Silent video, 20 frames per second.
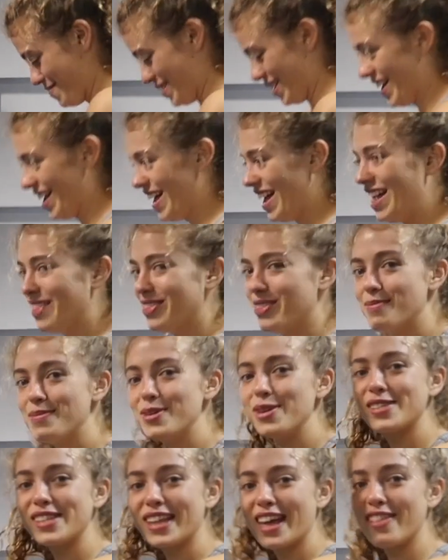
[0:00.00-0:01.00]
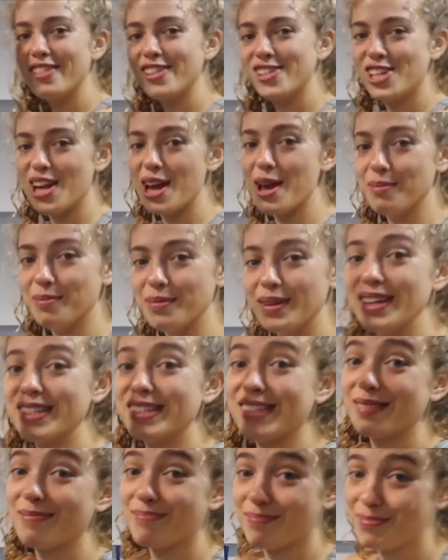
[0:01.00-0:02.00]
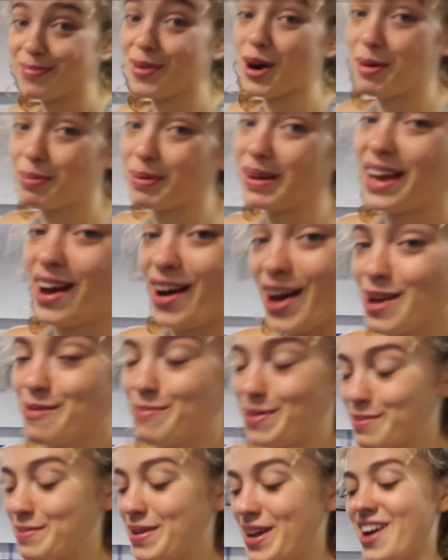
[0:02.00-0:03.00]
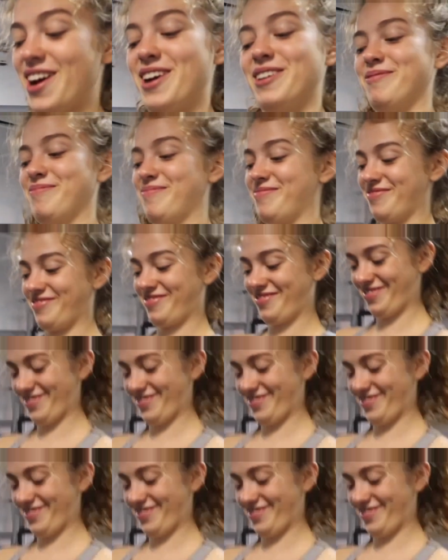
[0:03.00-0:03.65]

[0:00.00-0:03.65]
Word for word: Yes, okay, so it's still tricep. You can use upper biceps if you hold it lower and like